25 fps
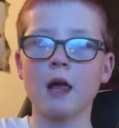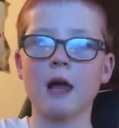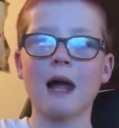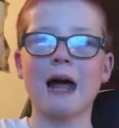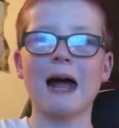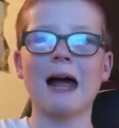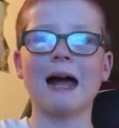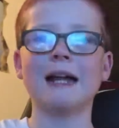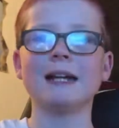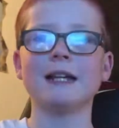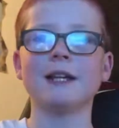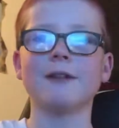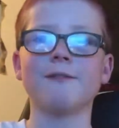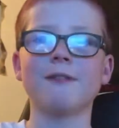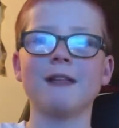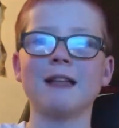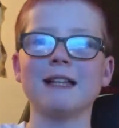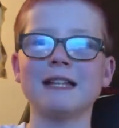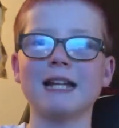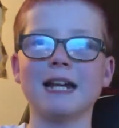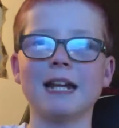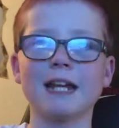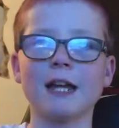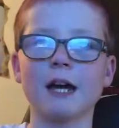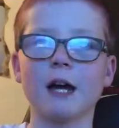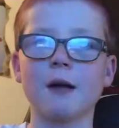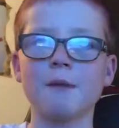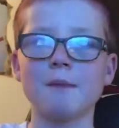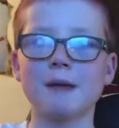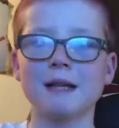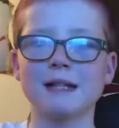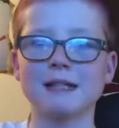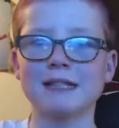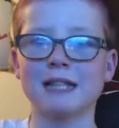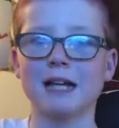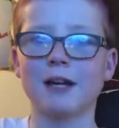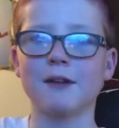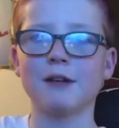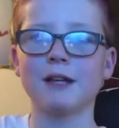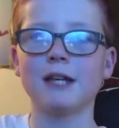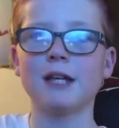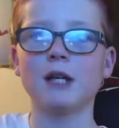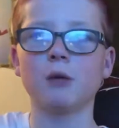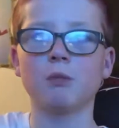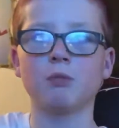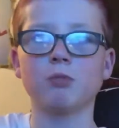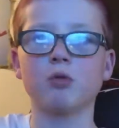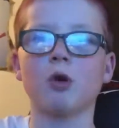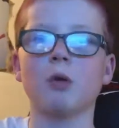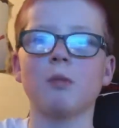And if there's any I missed out, he'll
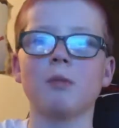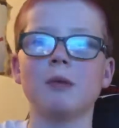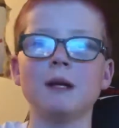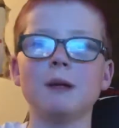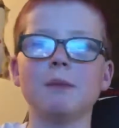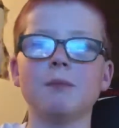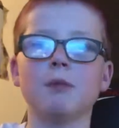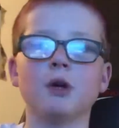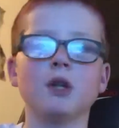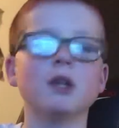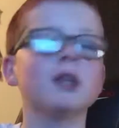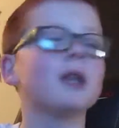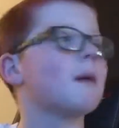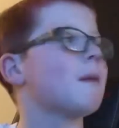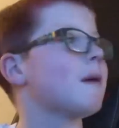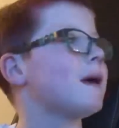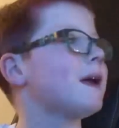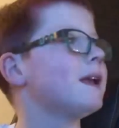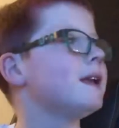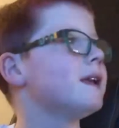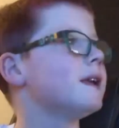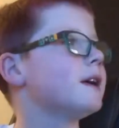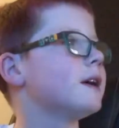probably put them in.